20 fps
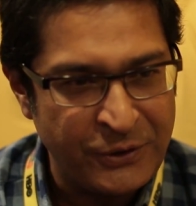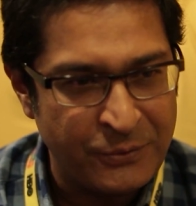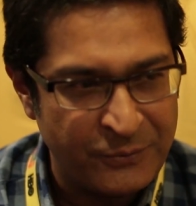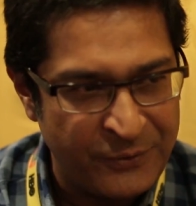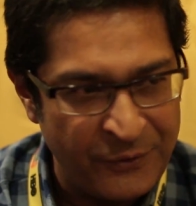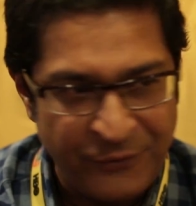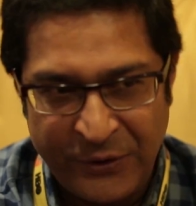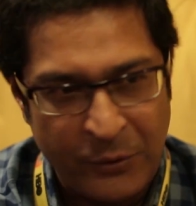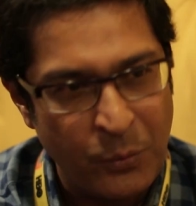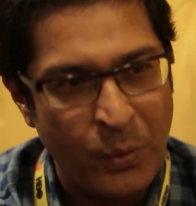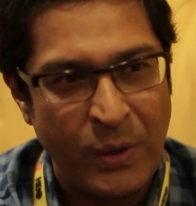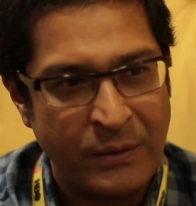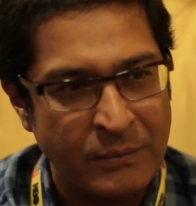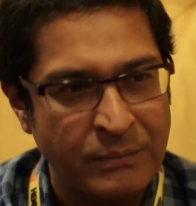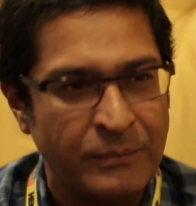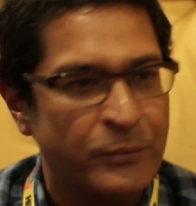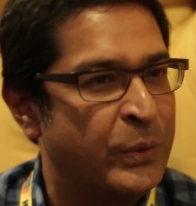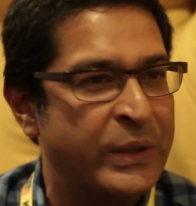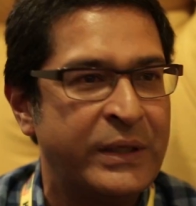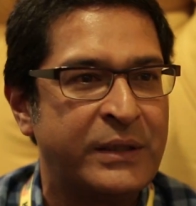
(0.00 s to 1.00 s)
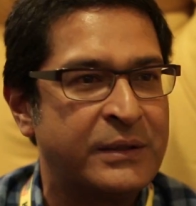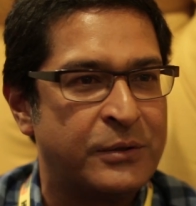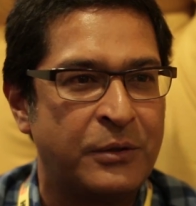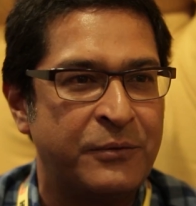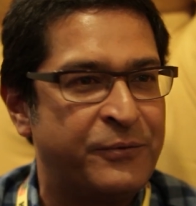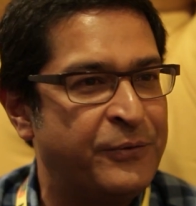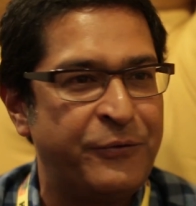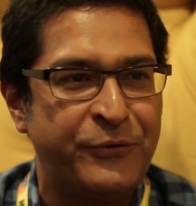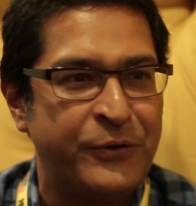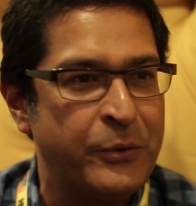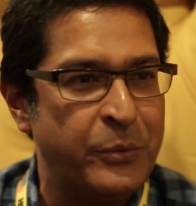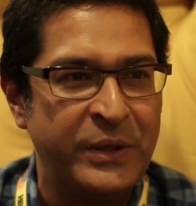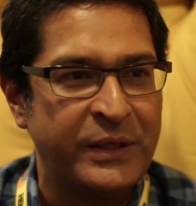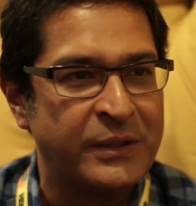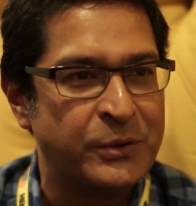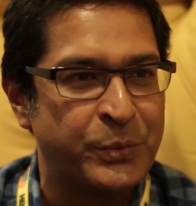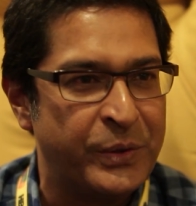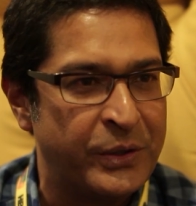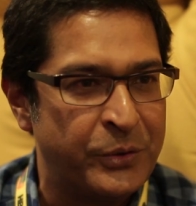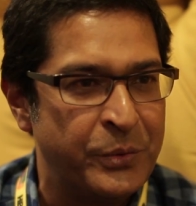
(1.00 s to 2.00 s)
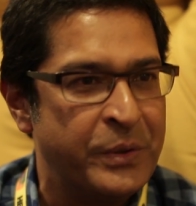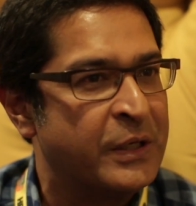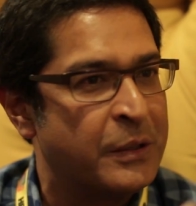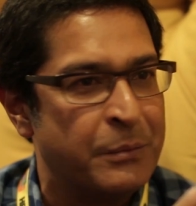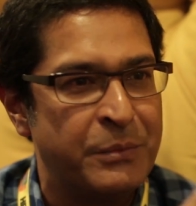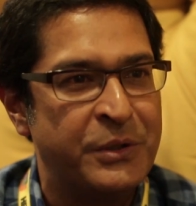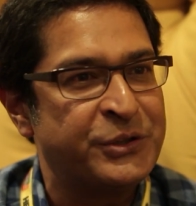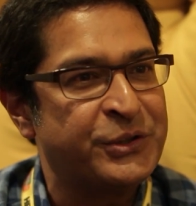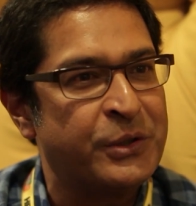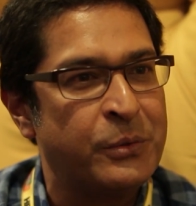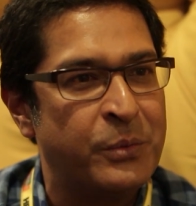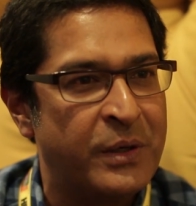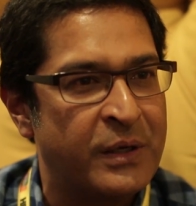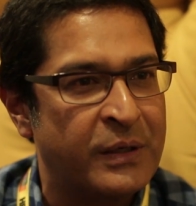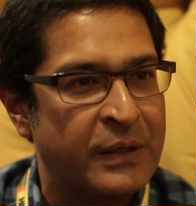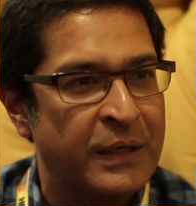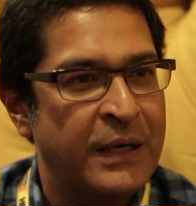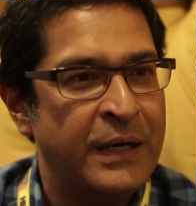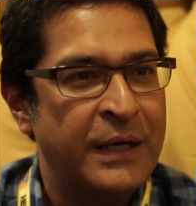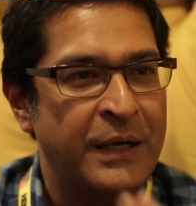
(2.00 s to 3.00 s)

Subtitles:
51 weeks or 50 weeks we're doing commercial work.